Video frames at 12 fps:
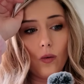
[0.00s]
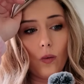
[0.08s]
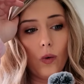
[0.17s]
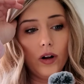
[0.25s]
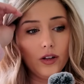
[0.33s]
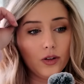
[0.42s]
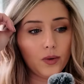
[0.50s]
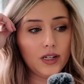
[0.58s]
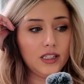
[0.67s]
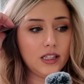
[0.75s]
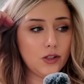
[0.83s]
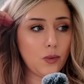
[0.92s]
one of the
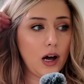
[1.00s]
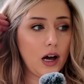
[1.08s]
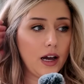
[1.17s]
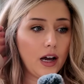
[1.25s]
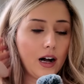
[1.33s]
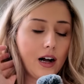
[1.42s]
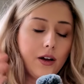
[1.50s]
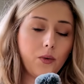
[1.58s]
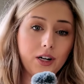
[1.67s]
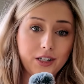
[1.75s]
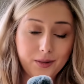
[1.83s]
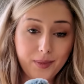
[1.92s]
reasons why I
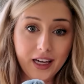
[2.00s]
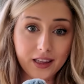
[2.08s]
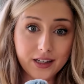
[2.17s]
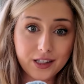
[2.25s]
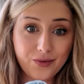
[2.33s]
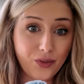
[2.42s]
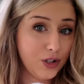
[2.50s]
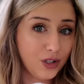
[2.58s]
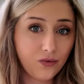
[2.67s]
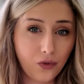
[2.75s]
wanted to make this, first and